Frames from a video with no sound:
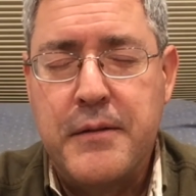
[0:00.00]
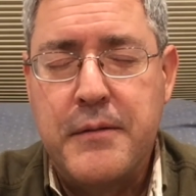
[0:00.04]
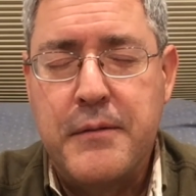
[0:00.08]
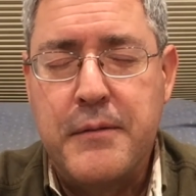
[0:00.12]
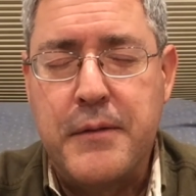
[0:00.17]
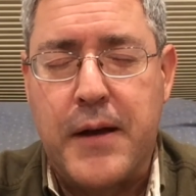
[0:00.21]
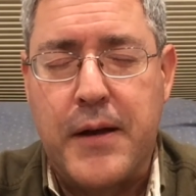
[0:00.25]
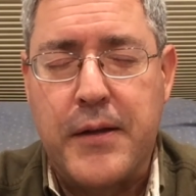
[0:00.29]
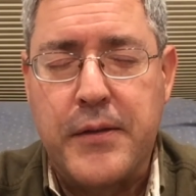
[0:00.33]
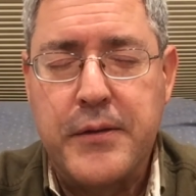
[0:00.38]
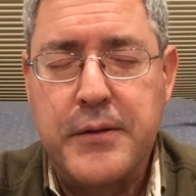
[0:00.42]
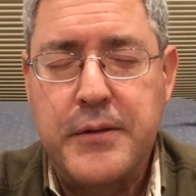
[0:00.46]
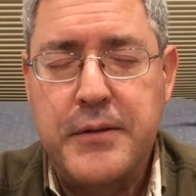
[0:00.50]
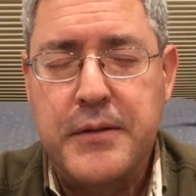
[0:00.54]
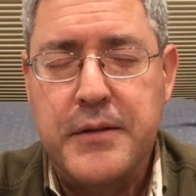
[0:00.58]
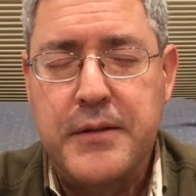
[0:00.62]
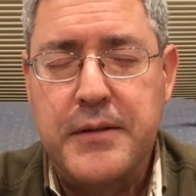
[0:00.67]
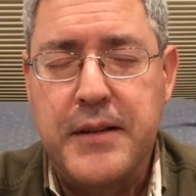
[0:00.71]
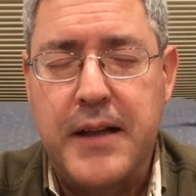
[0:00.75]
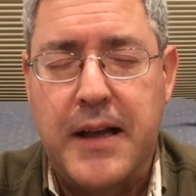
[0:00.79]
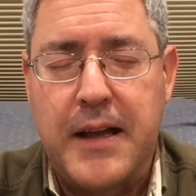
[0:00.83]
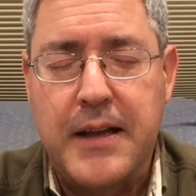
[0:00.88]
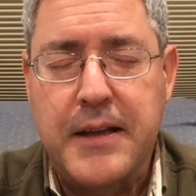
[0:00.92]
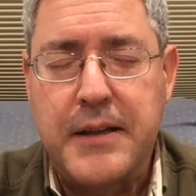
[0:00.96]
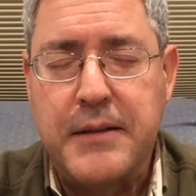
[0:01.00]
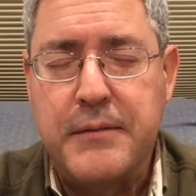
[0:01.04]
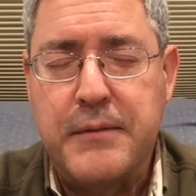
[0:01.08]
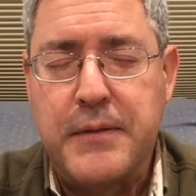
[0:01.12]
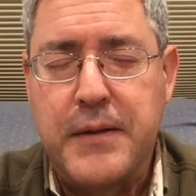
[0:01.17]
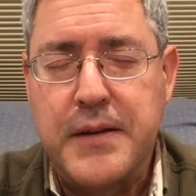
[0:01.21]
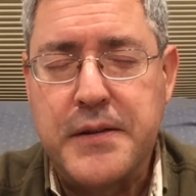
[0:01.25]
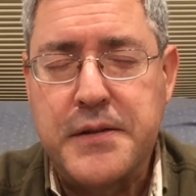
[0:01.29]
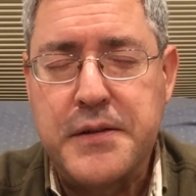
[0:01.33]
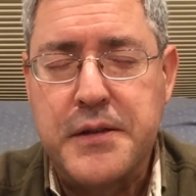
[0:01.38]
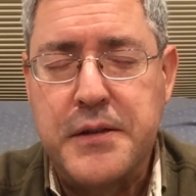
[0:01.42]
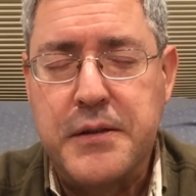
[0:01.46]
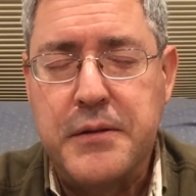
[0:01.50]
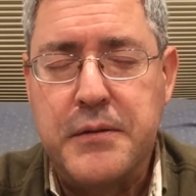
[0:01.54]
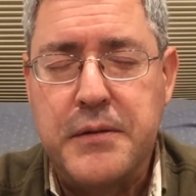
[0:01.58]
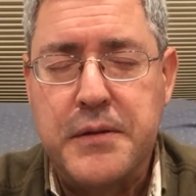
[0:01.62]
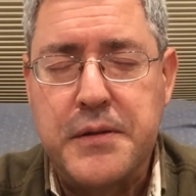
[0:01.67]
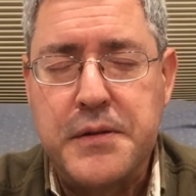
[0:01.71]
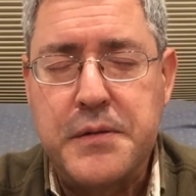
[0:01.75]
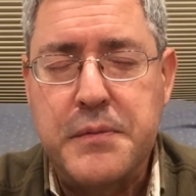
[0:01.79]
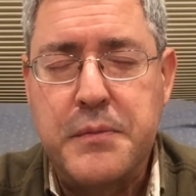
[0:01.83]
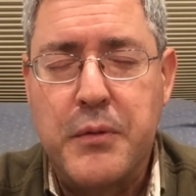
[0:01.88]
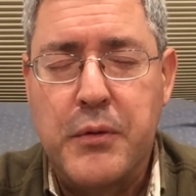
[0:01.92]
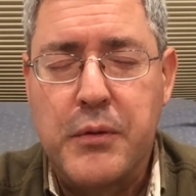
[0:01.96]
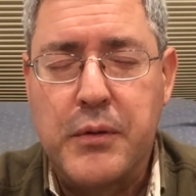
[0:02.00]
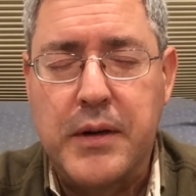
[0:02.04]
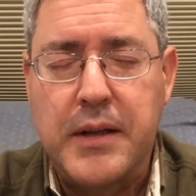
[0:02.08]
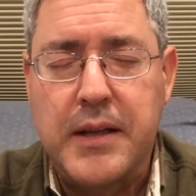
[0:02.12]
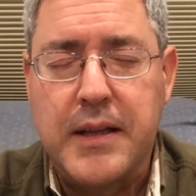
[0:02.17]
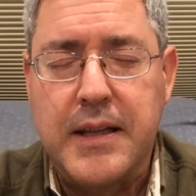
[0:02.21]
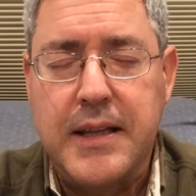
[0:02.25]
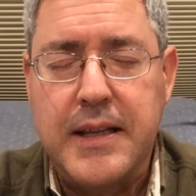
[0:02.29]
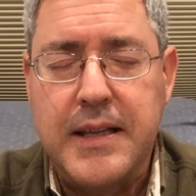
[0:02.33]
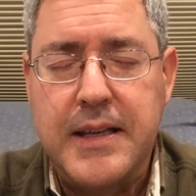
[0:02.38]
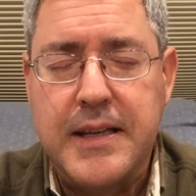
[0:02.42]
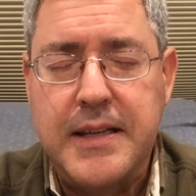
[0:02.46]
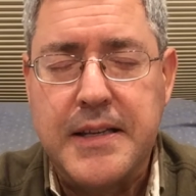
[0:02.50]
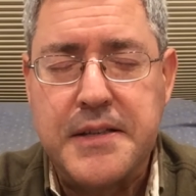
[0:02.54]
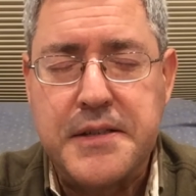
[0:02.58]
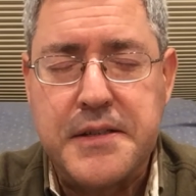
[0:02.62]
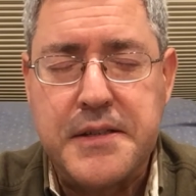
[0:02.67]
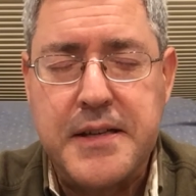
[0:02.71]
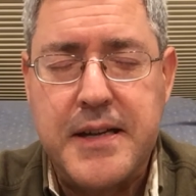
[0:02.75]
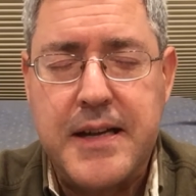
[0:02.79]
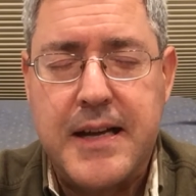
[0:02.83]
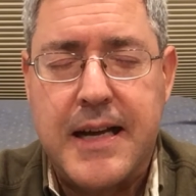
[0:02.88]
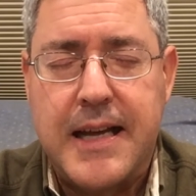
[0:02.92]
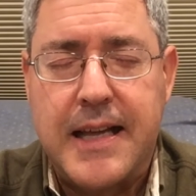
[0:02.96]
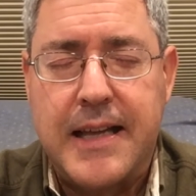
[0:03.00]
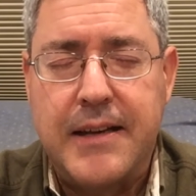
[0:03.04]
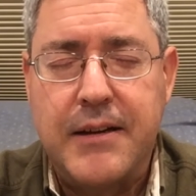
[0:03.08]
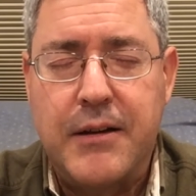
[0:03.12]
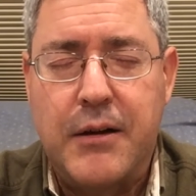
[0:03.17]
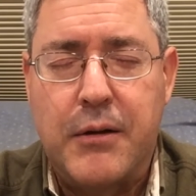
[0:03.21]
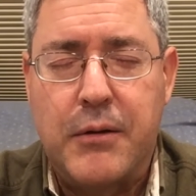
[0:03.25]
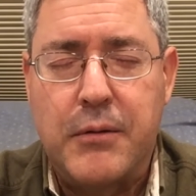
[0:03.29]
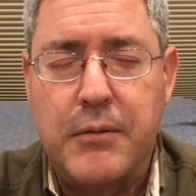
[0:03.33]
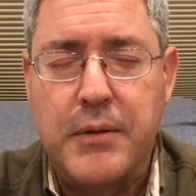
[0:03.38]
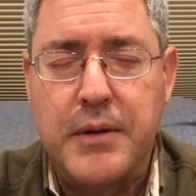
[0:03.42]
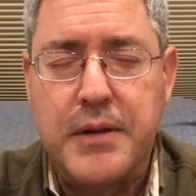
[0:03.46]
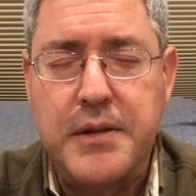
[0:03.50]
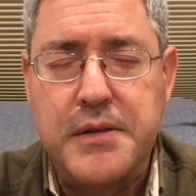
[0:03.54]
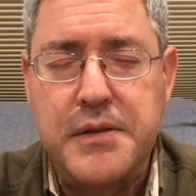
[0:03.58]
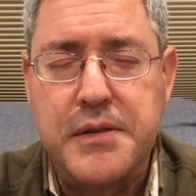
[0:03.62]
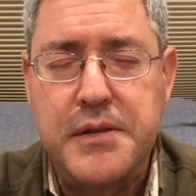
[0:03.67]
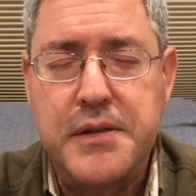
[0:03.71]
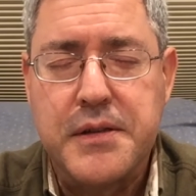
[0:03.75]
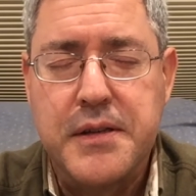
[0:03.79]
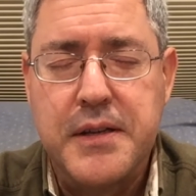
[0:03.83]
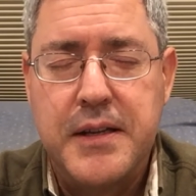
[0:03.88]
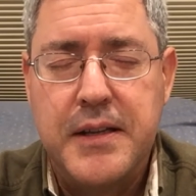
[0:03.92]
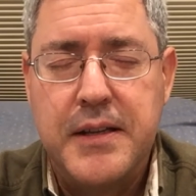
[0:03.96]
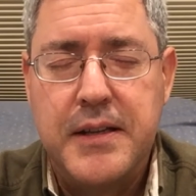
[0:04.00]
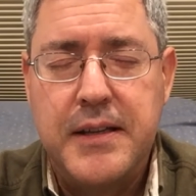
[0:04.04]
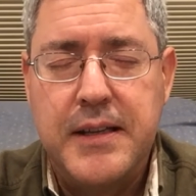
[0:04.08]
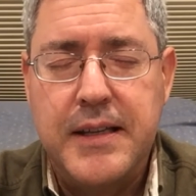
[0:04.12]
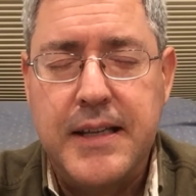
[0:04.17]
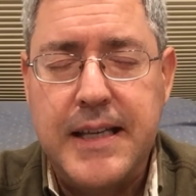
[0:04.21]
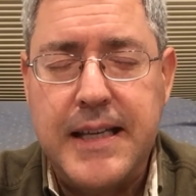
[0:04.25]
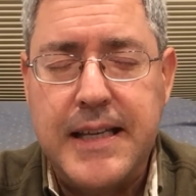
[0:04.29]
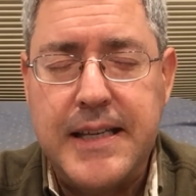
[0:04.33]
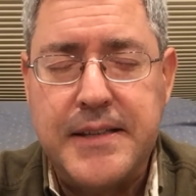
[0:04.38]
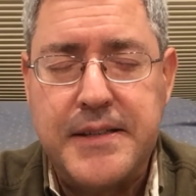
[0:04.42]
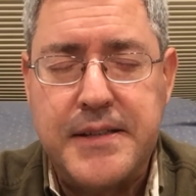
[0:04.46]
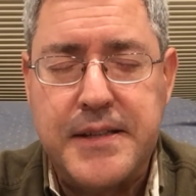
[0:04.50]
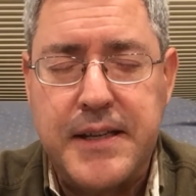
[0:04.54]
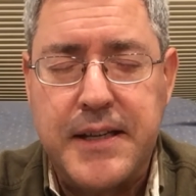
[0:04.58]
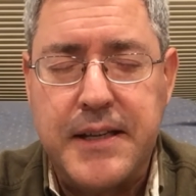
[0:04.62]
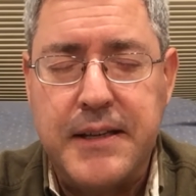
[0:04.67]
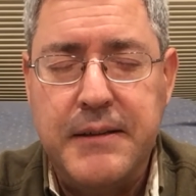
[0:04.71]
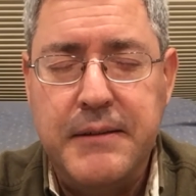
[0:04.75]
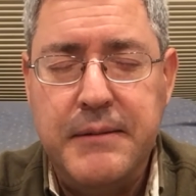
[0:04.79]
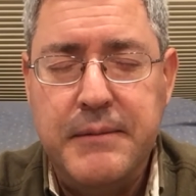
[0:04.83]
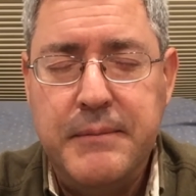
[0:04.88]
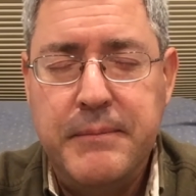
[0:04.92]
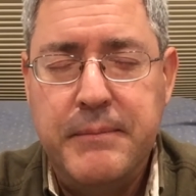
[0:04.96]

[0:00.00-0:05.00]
Father, I confess to you this morning, it is not always easy